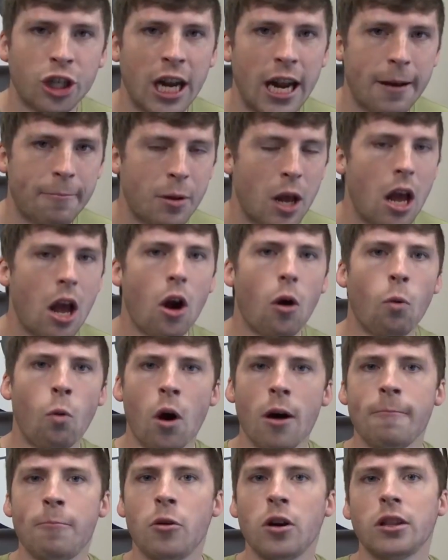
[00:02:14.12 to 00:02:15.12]
champ,
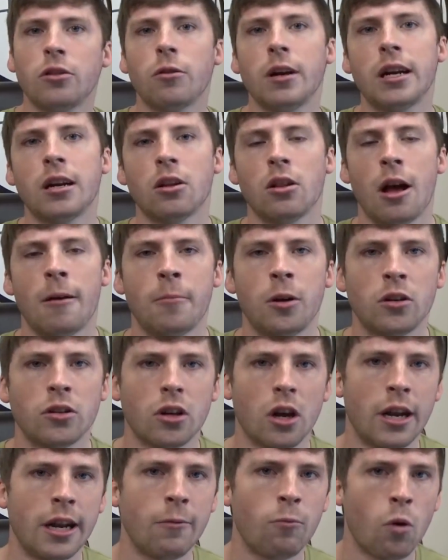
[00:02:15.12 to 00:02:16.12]
1.3
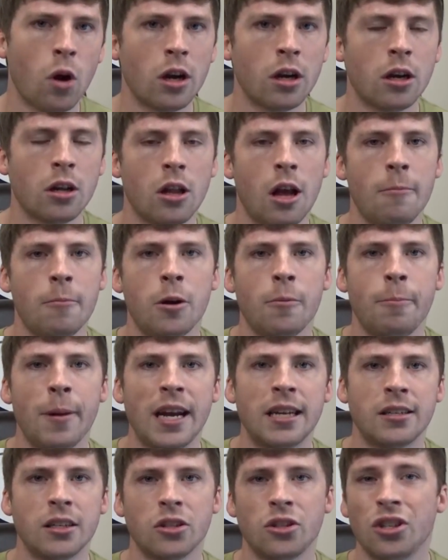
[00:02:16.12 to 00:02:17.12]
kilometers on a 1 kilometer
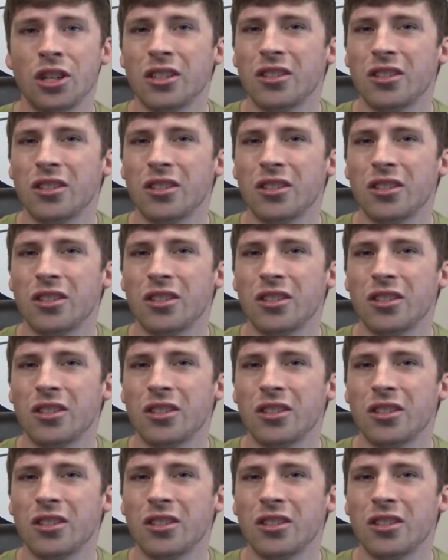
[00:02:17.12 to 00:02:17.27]
basis,